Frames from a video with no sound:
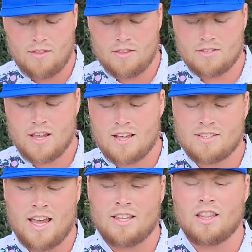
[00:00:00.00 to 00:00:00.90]
This has
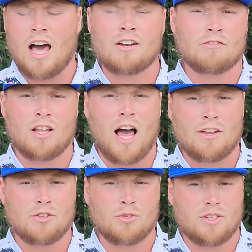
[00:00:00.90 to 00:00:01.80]
a lot of
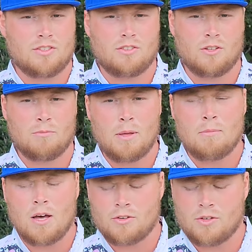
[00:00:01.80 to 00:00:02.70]
glide to it on the P
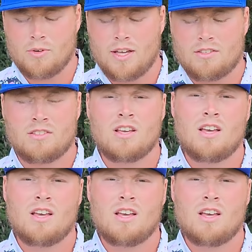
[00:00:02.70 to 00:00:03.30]
Model US.